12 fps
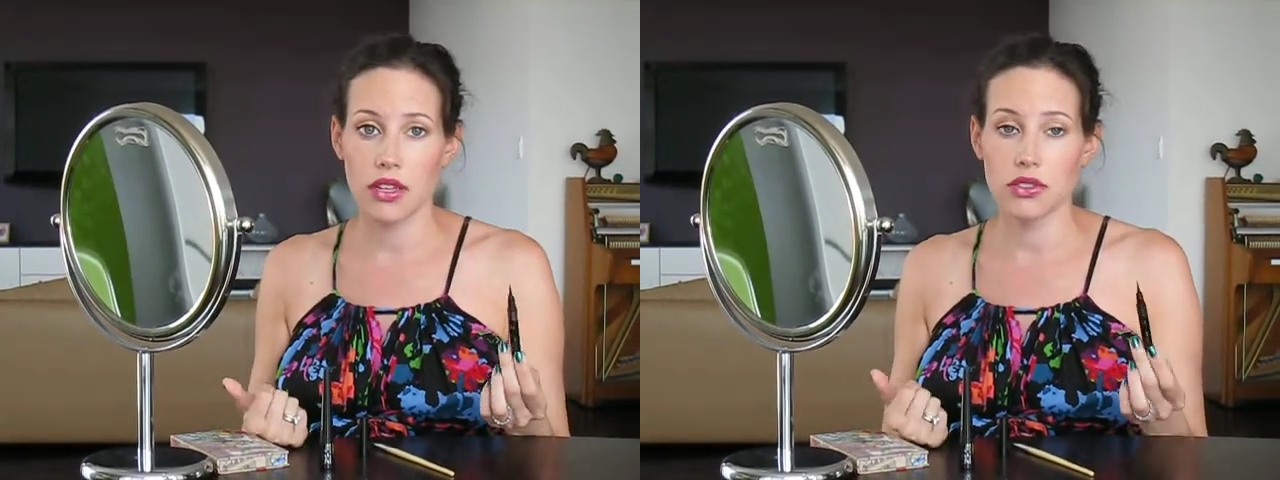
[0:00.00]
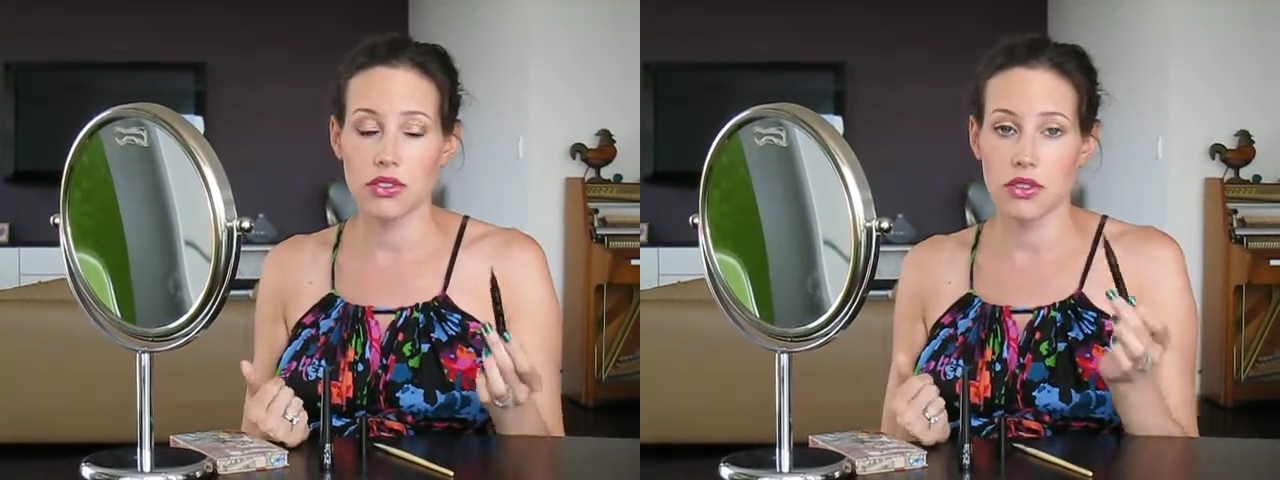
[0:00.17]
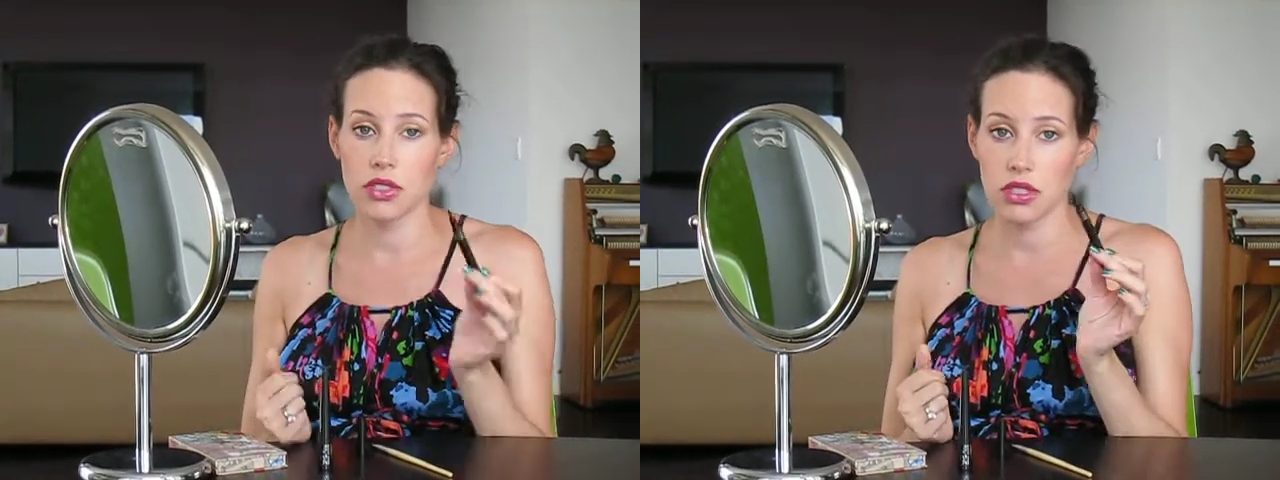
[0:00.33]

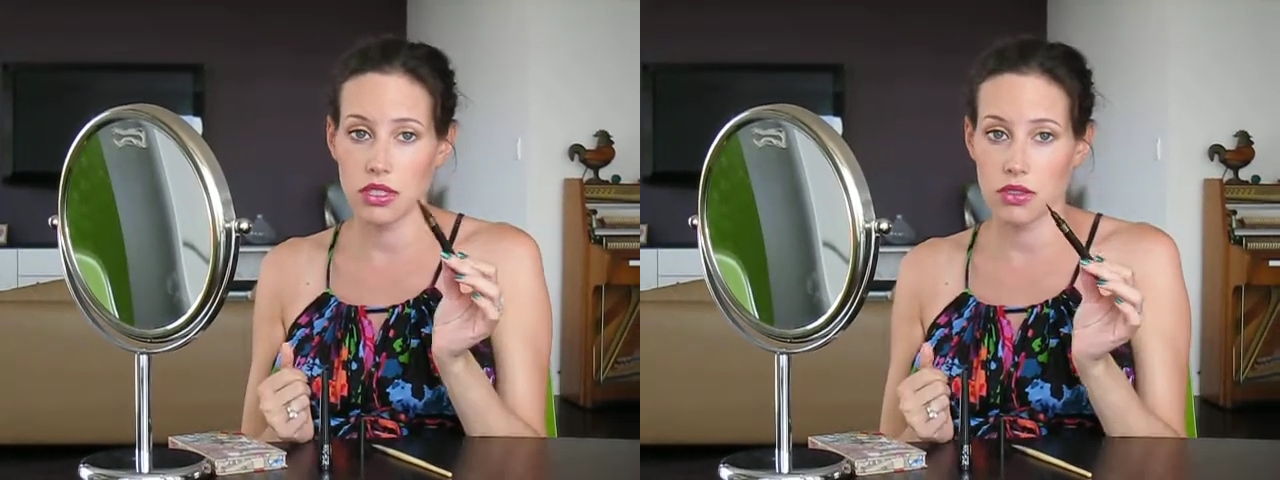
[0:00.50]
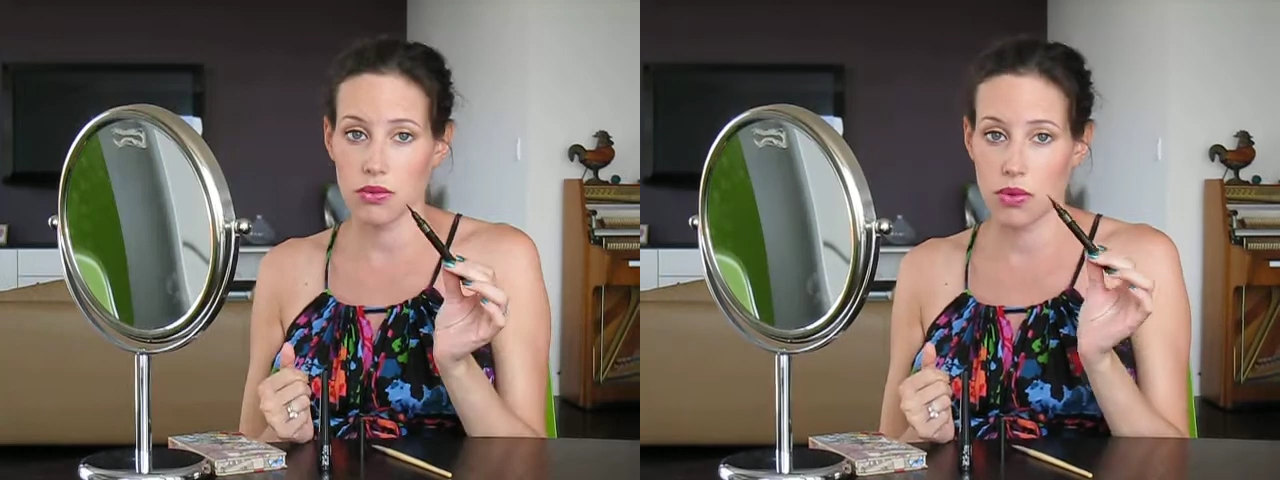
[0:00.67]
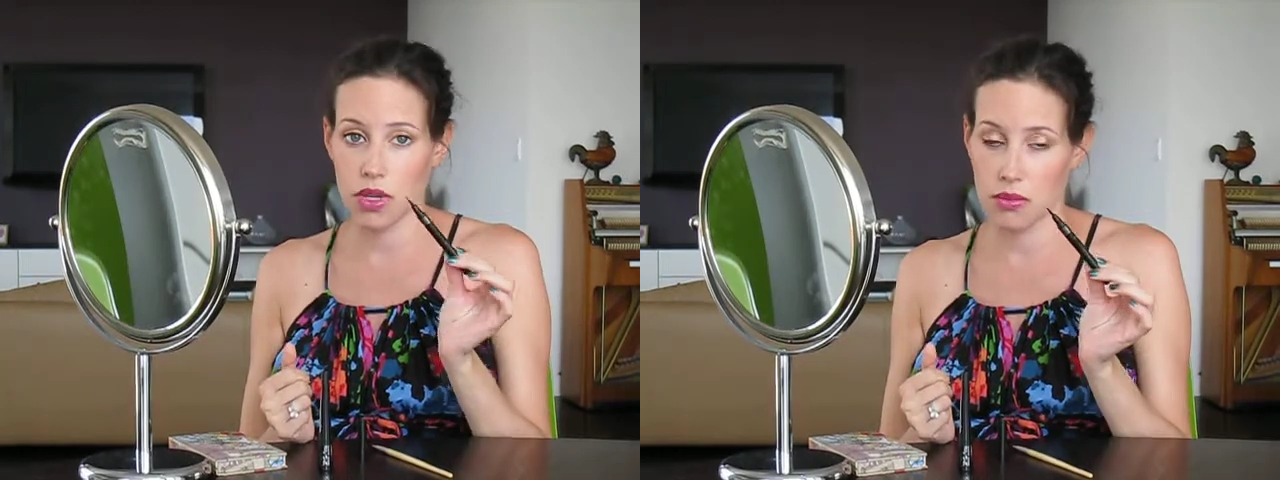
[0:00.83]
So this is
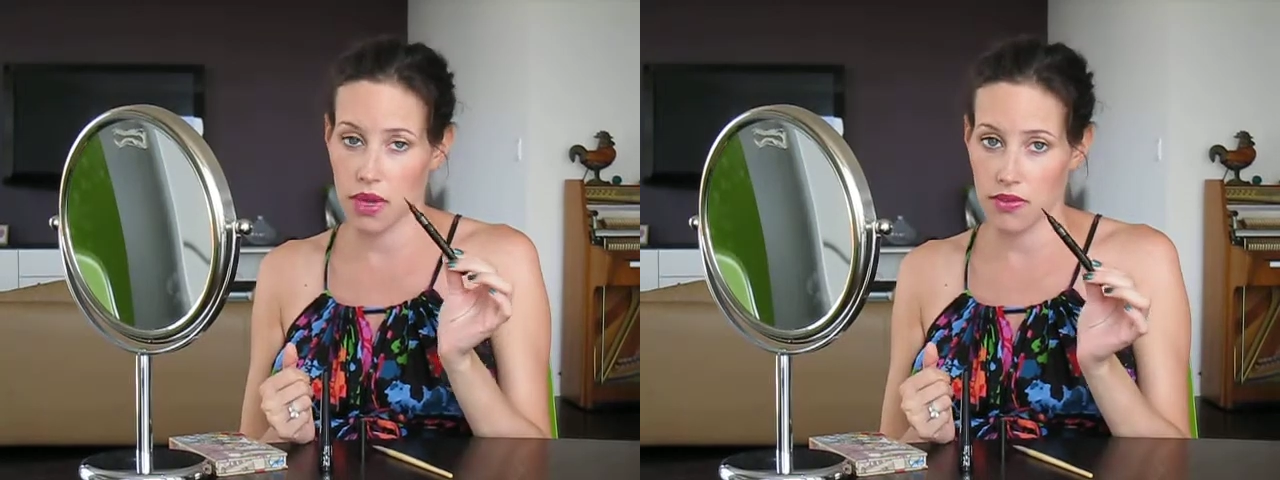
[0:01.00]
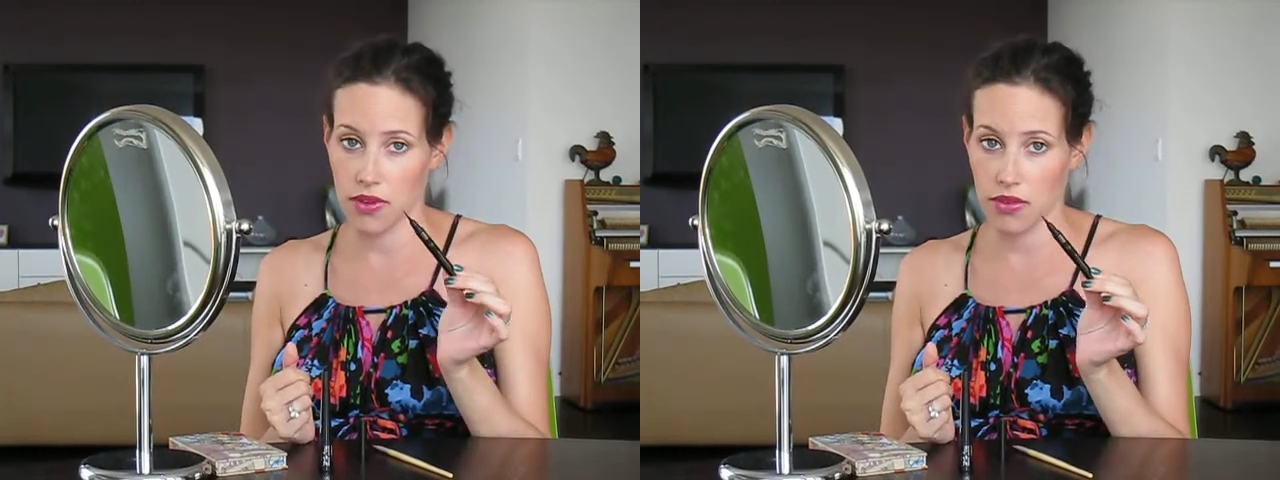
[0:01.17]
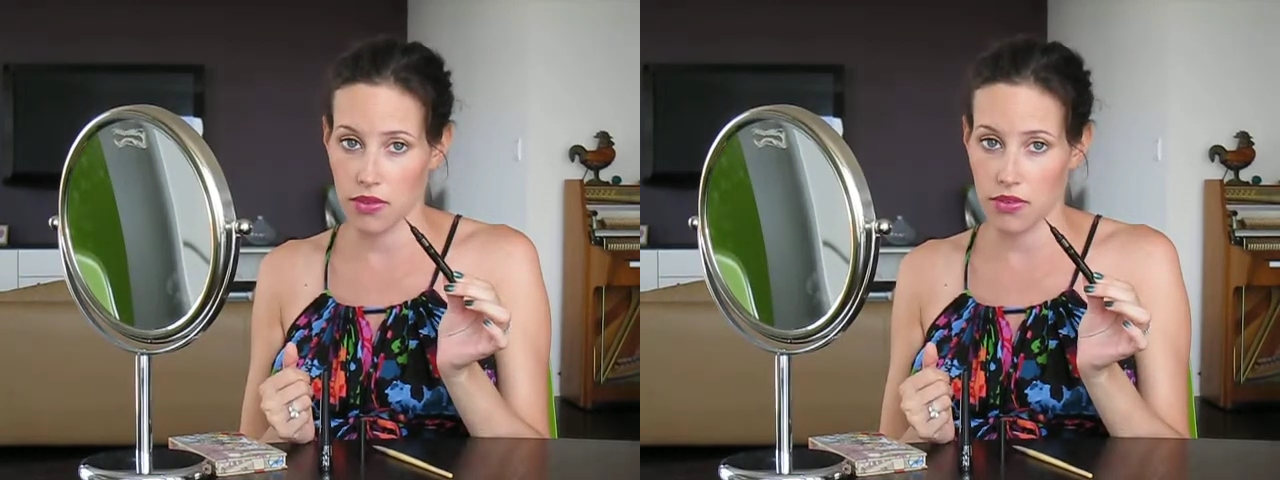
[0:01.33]
one of my
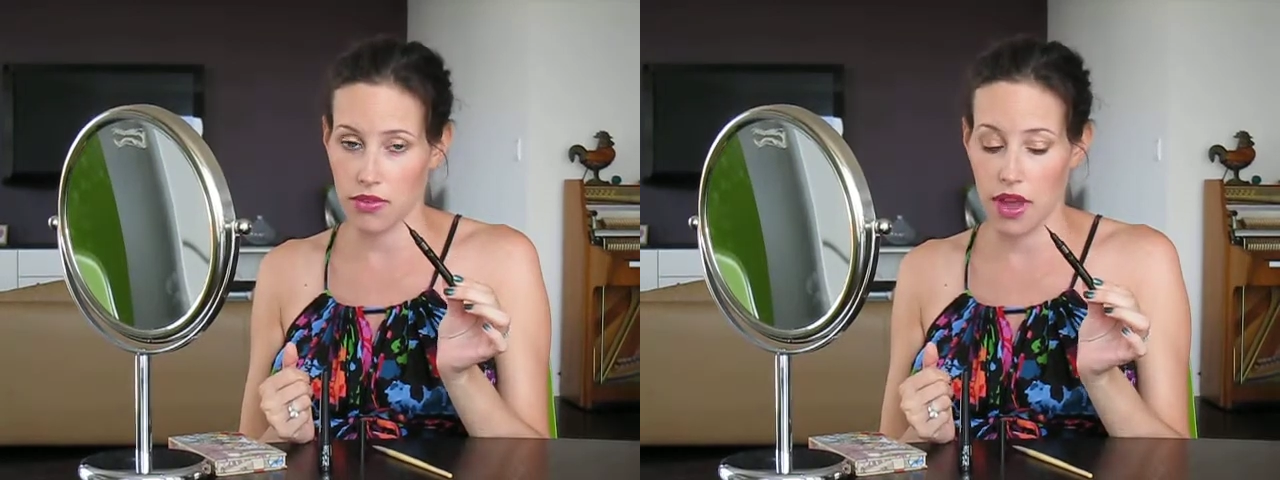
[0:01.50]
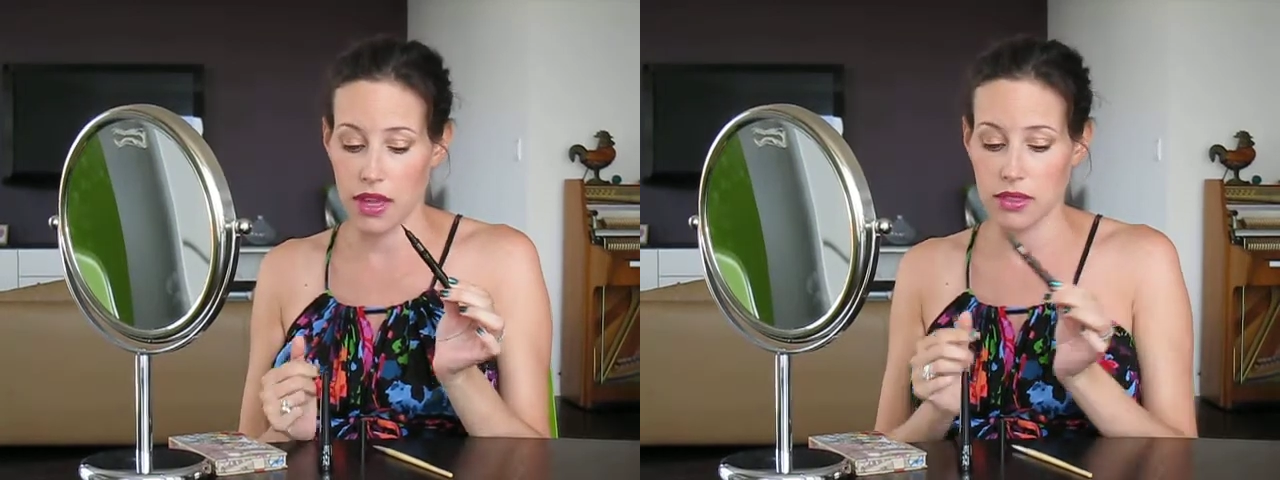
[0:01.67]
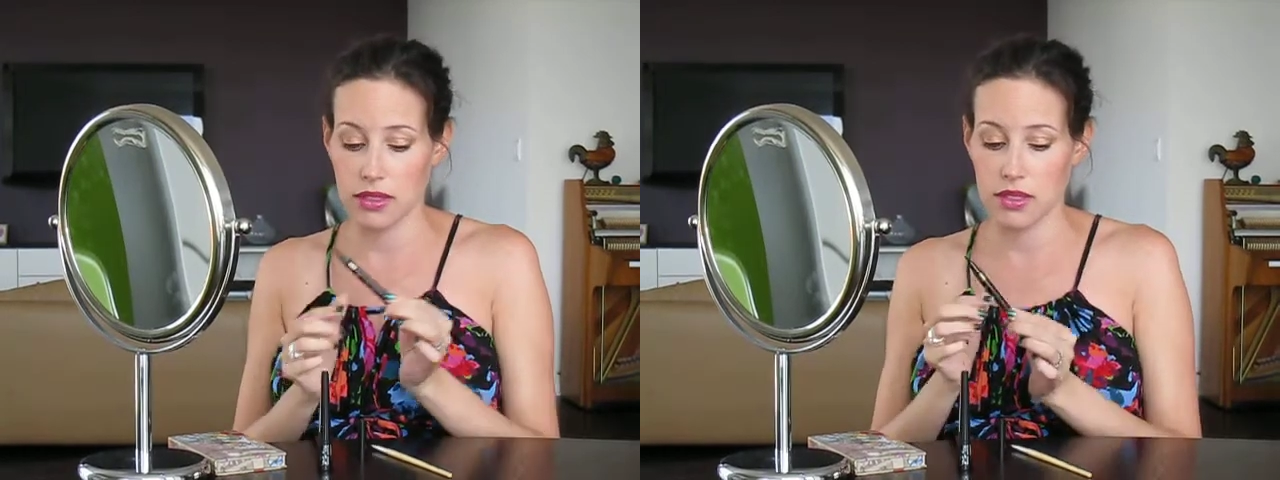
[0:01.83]
favorite
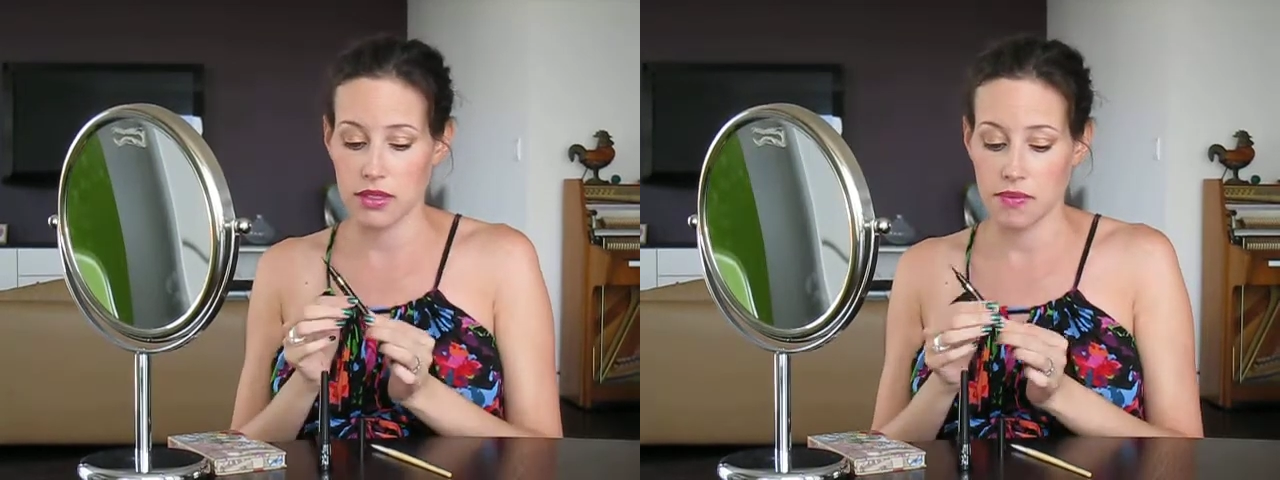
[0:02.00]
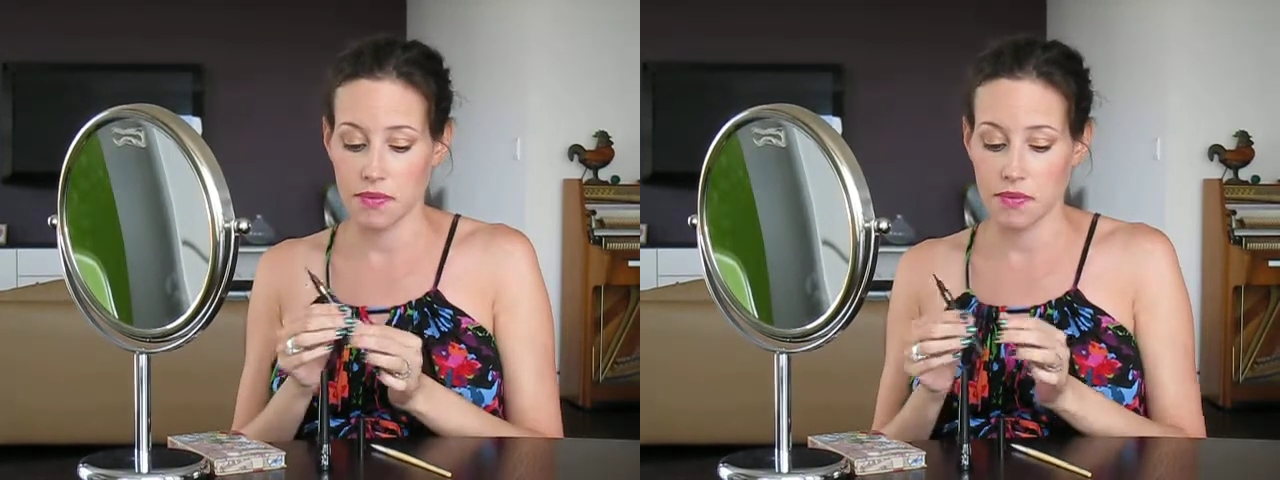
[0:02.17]
finds.